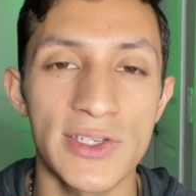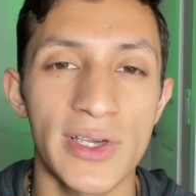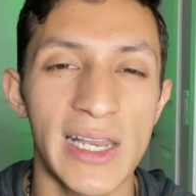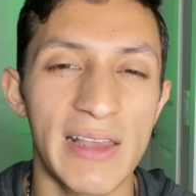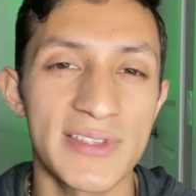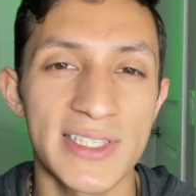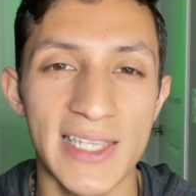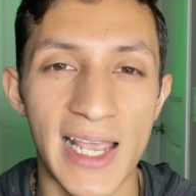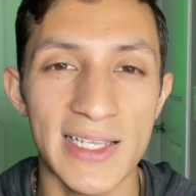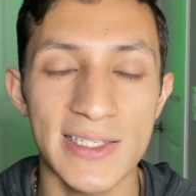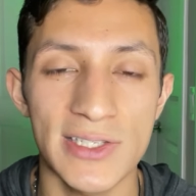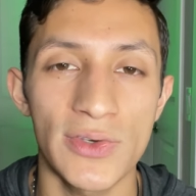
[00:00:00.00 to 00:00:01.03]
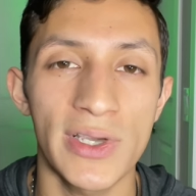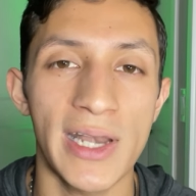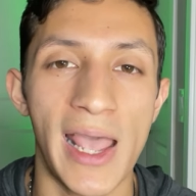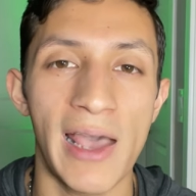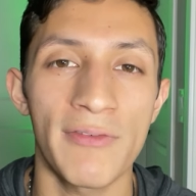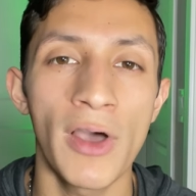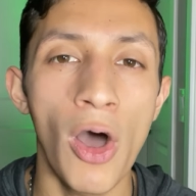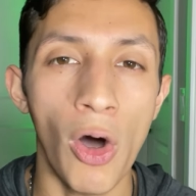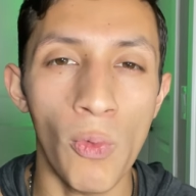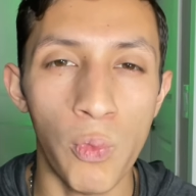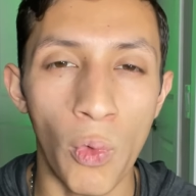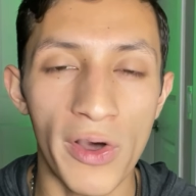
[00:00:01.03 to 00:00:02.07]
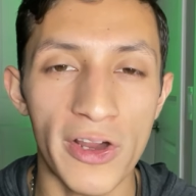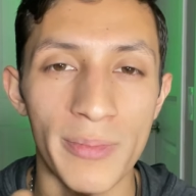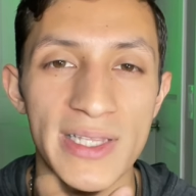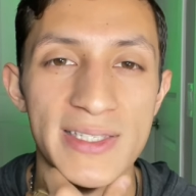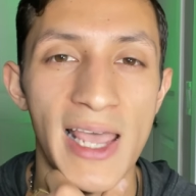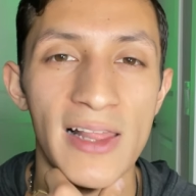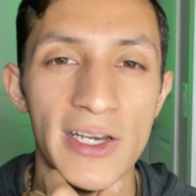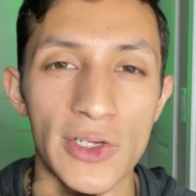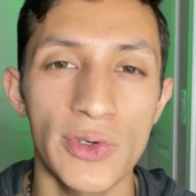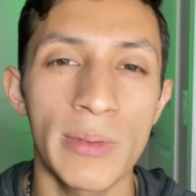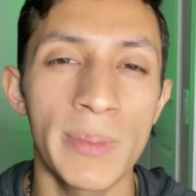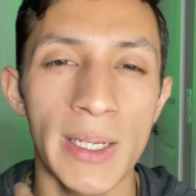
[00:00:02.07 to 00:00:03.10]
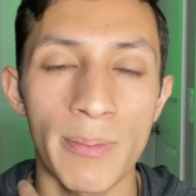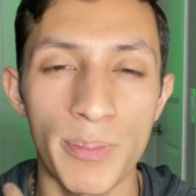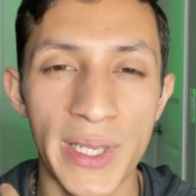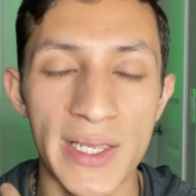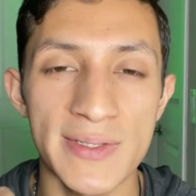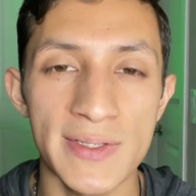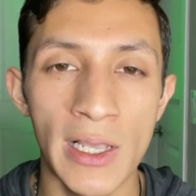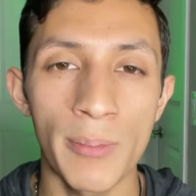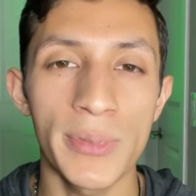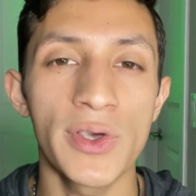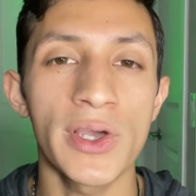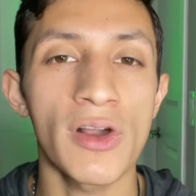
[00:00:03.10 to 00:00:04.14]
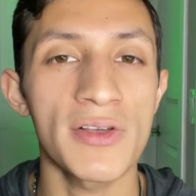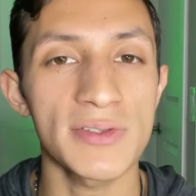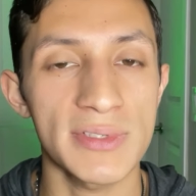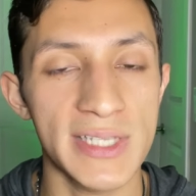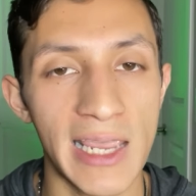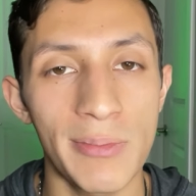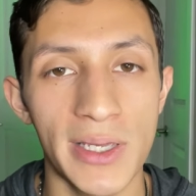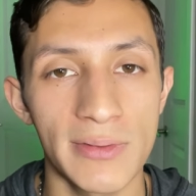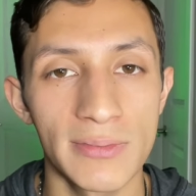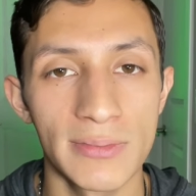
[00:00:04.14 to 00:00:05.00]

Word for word: you can have zest, you can have a warrior mentality, you can be a beast, but you can also tame it.